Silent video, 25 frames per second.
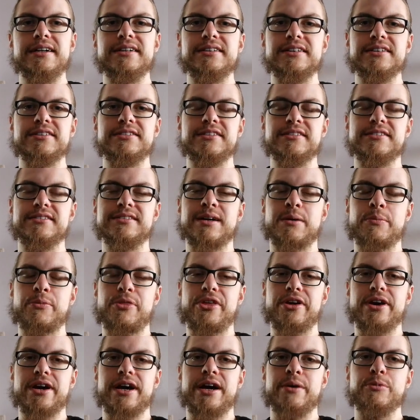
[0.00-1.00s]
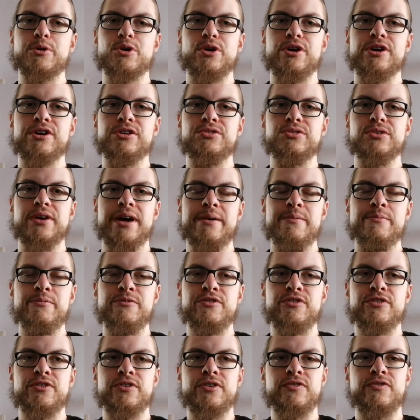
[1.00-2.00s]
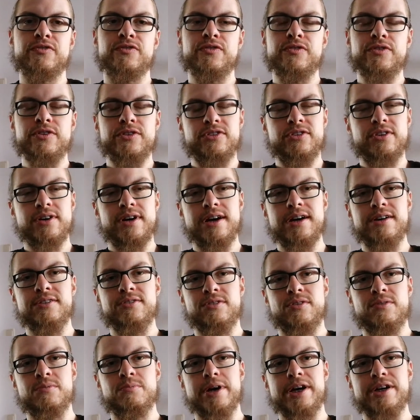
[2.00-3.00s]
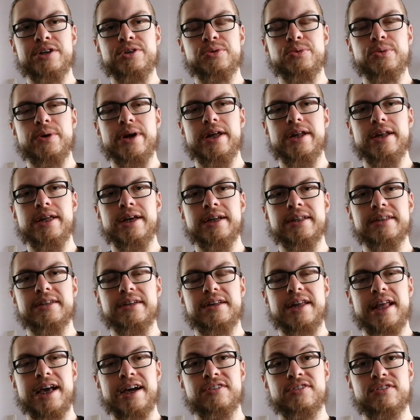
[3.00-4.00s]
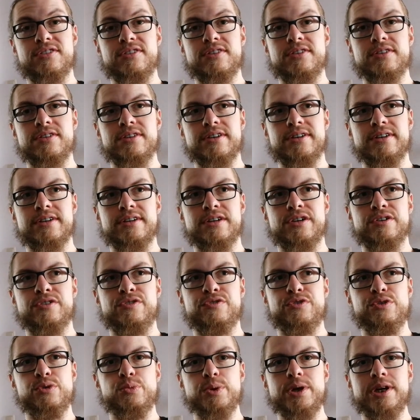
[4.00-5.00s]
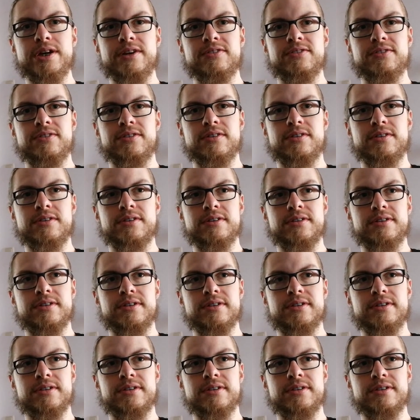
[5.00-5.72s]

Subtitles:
This is something I'm going to emphasize on my training the next few weeks,